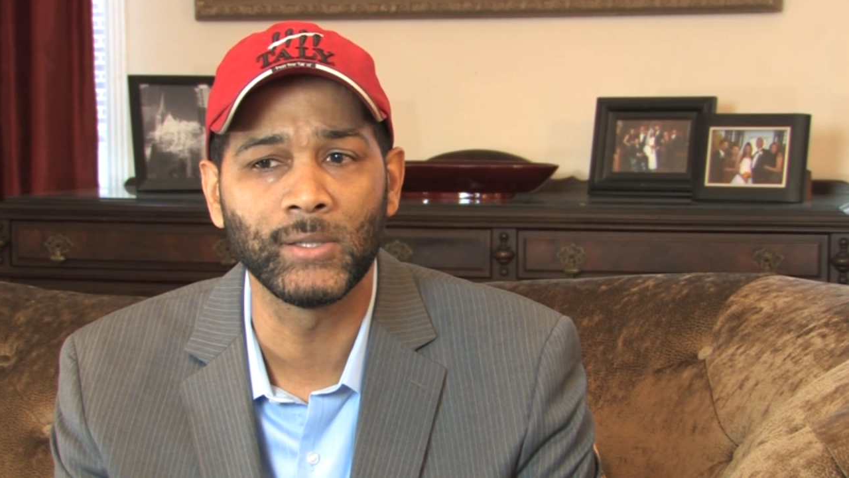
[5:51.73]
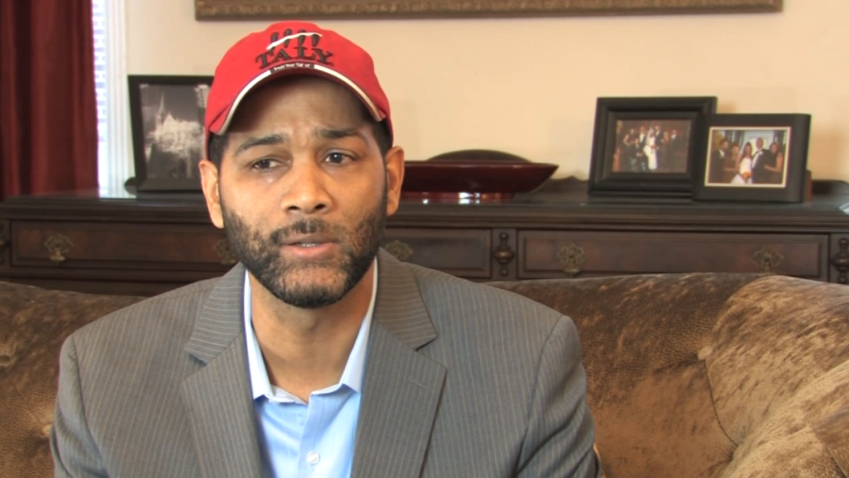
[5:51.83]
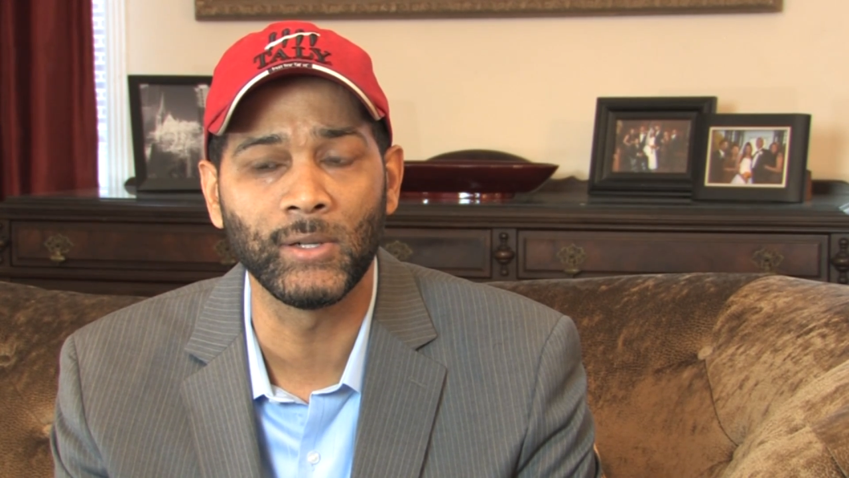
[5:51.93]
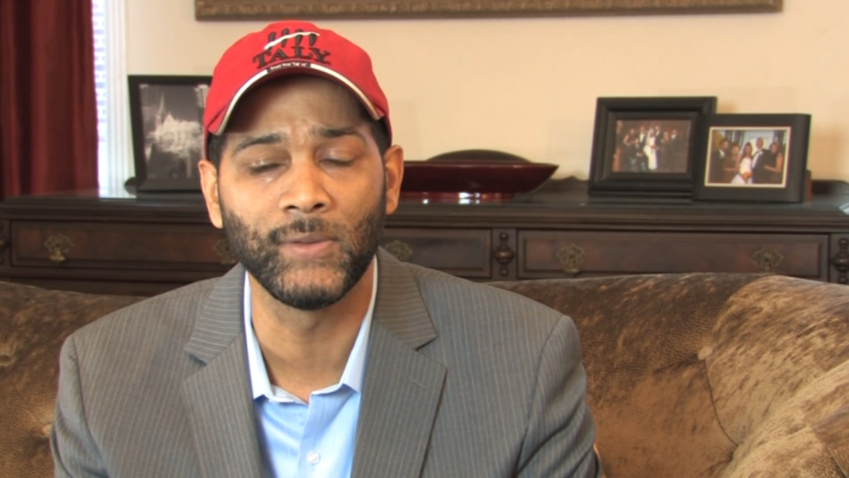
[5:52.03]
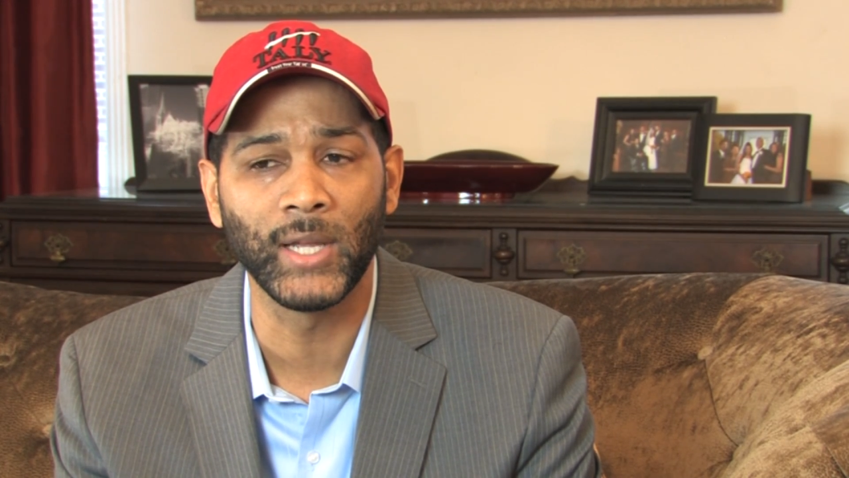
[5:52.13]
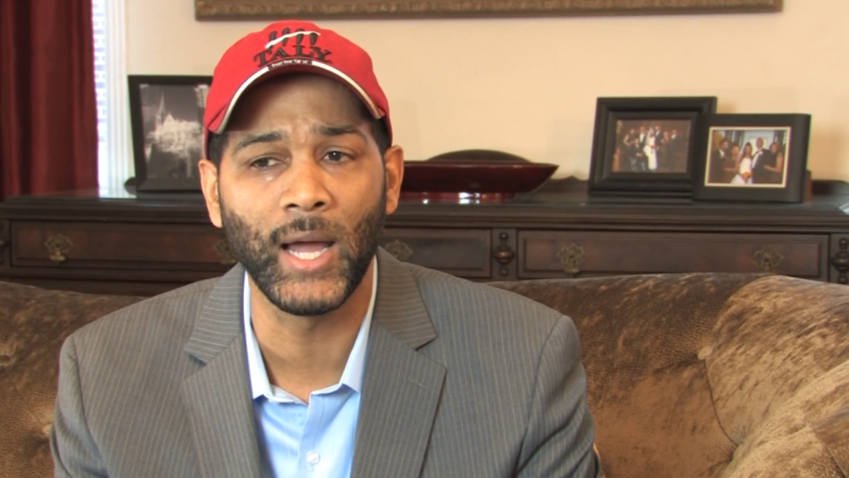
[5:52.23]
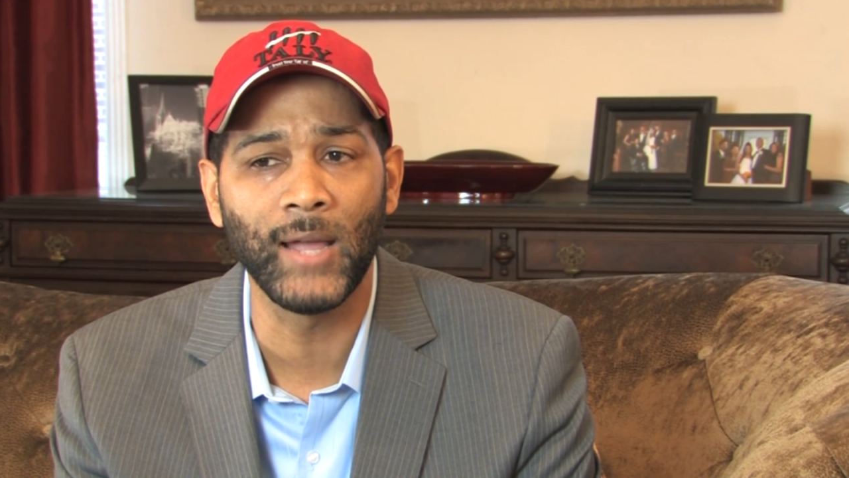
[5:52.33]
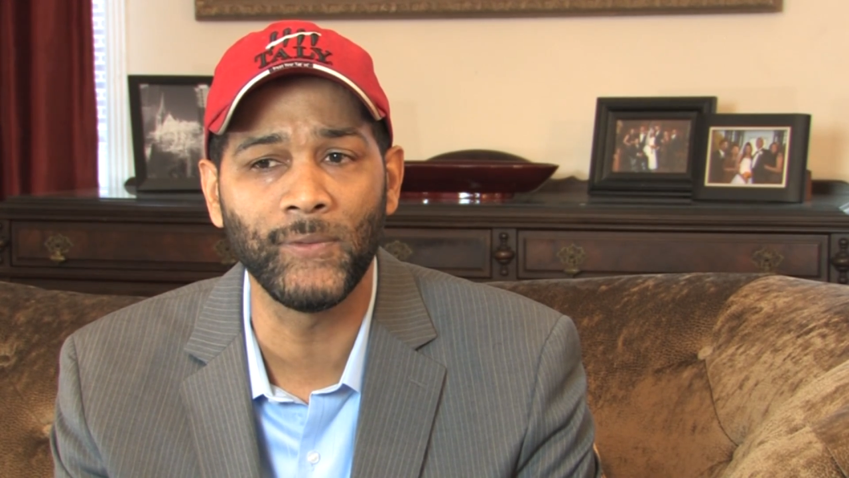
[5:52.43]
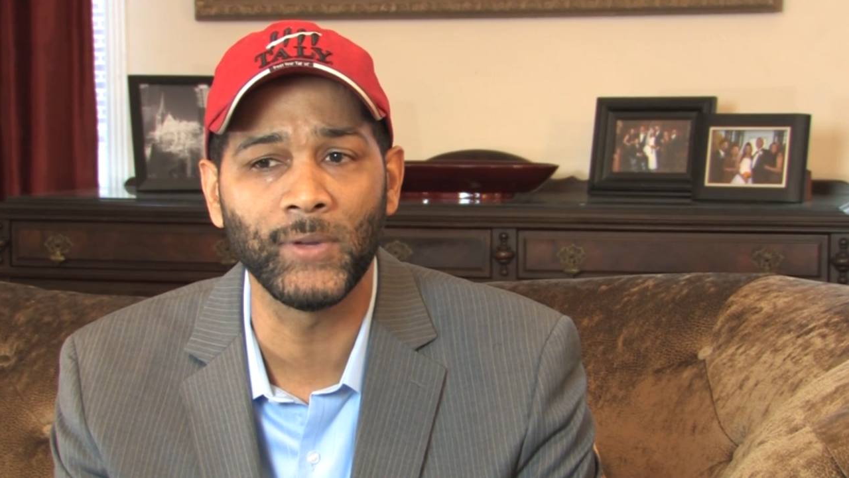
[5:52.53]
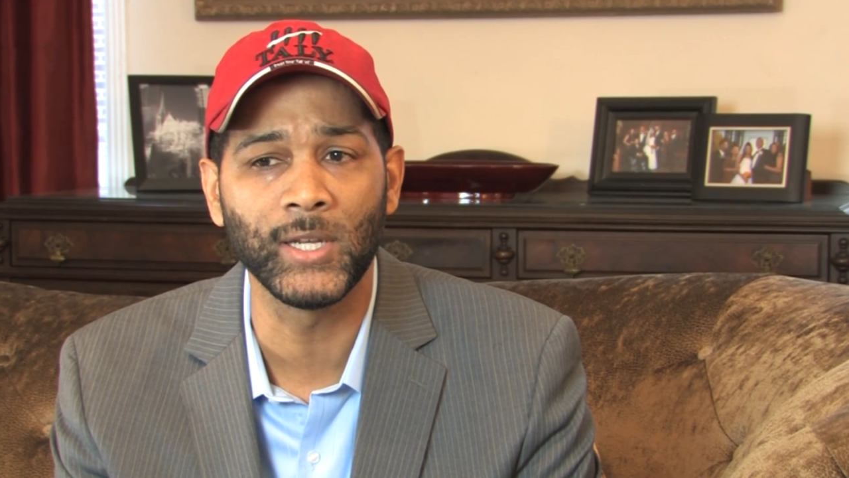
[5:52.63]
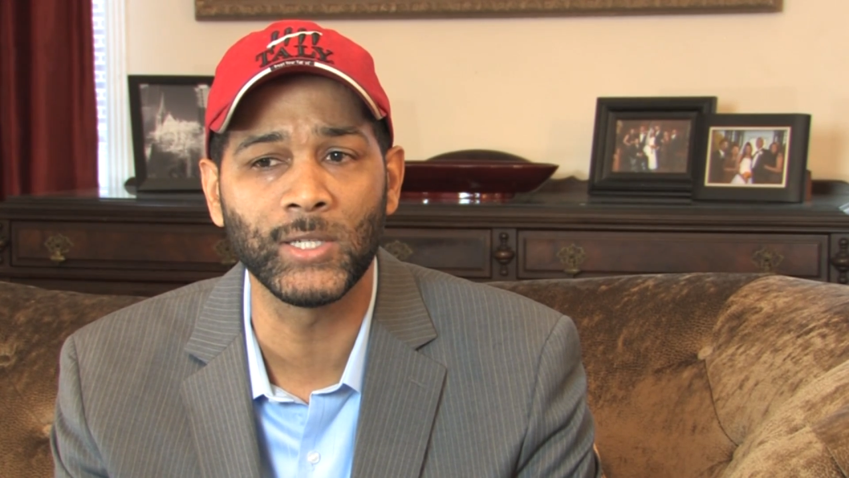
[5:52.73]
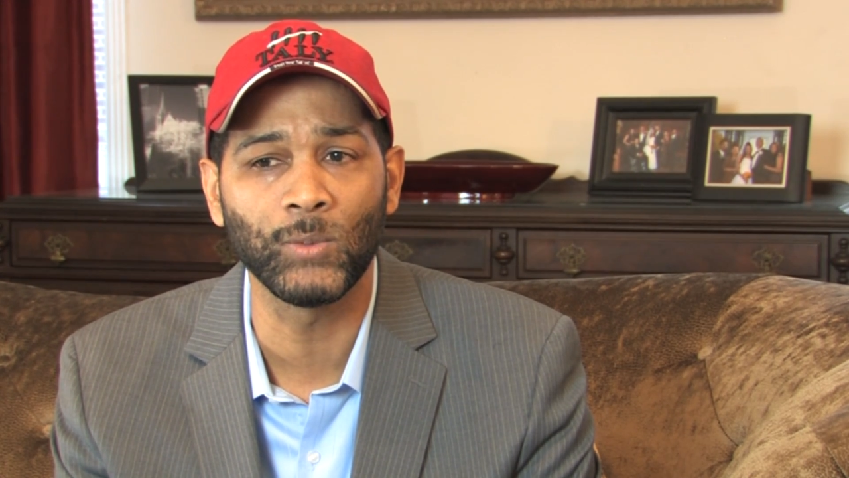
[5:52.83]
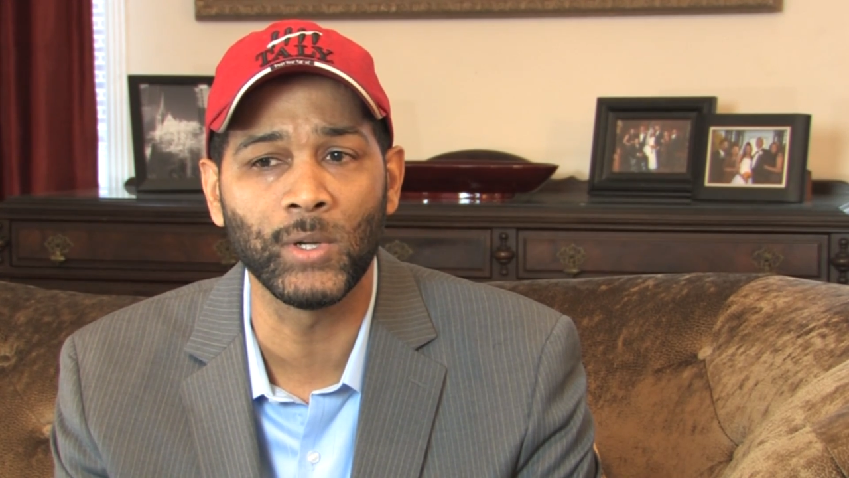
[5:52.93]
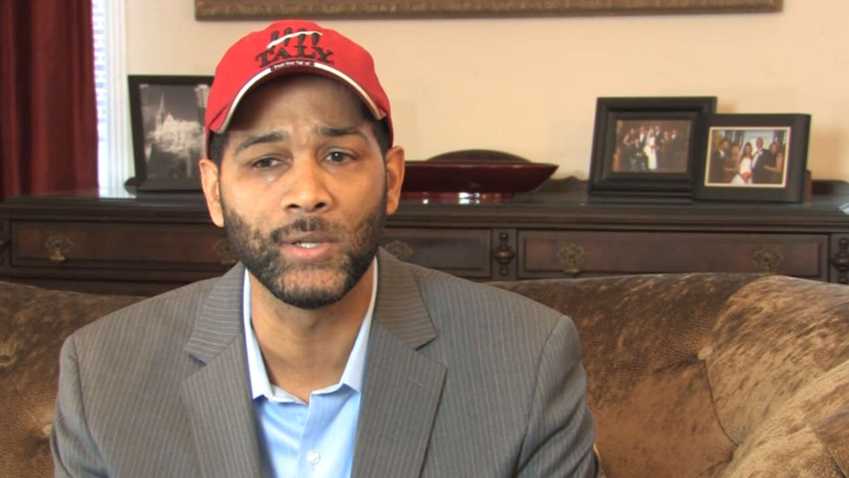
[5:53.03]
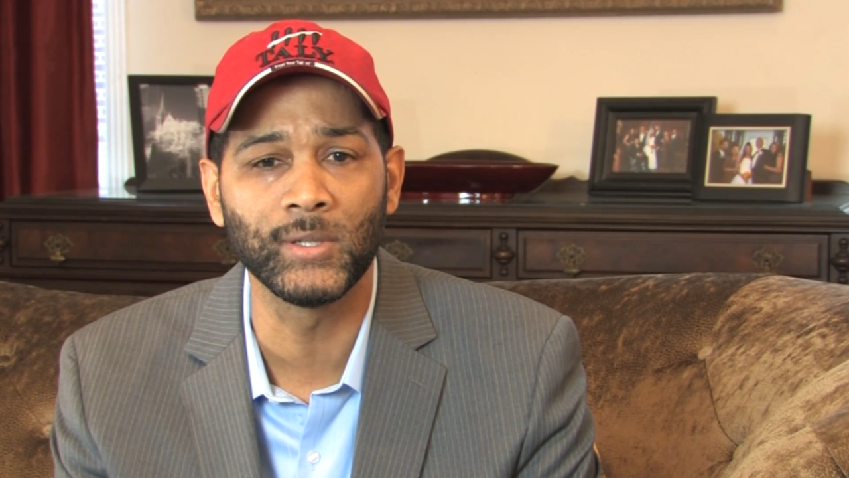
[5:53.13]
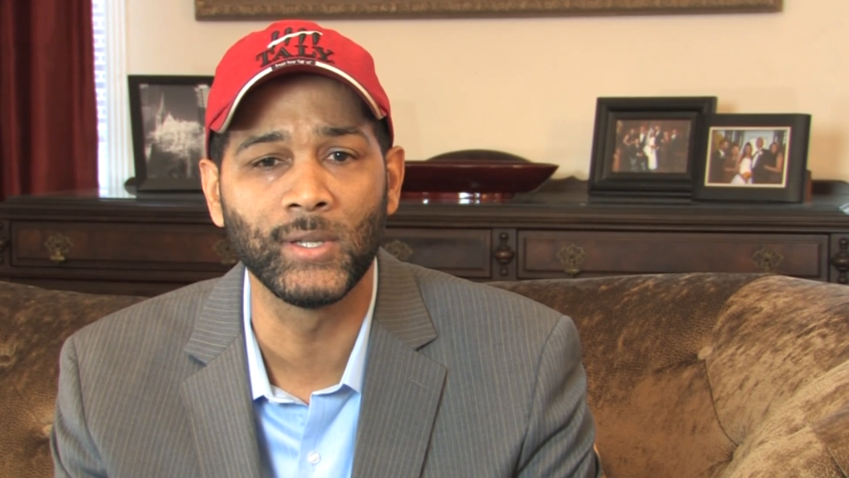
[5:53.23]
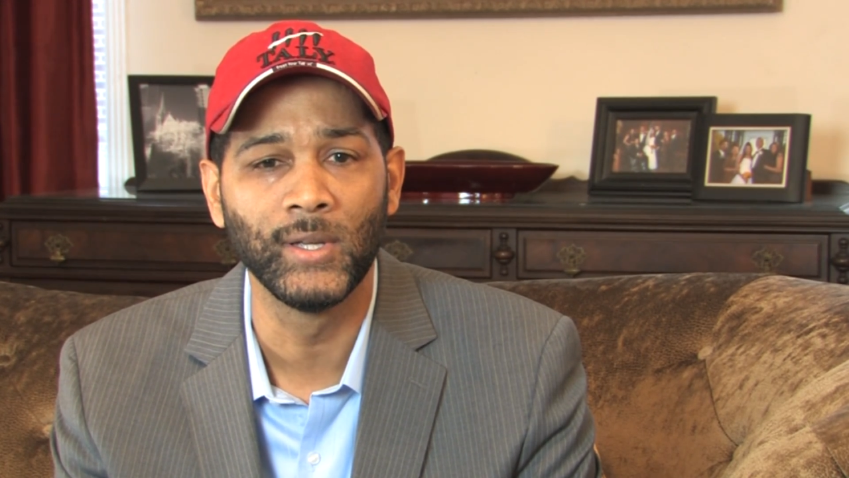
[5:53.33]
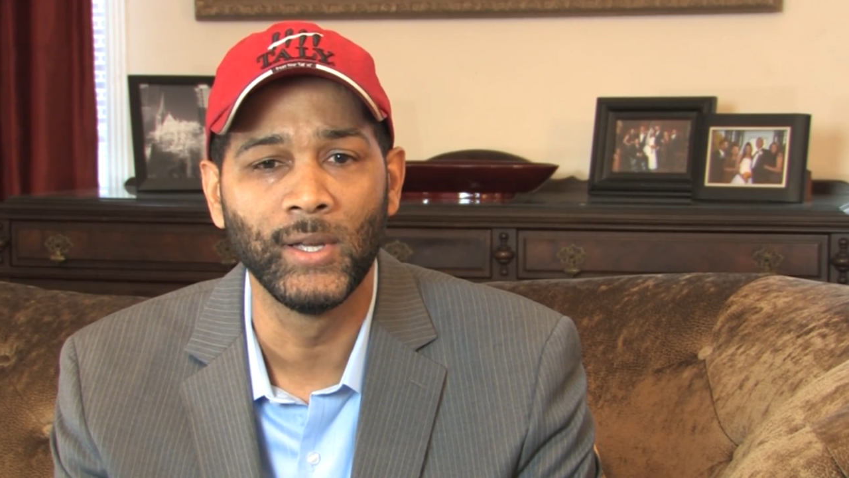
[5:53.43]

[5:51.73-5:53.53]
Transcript: or even that I faced, was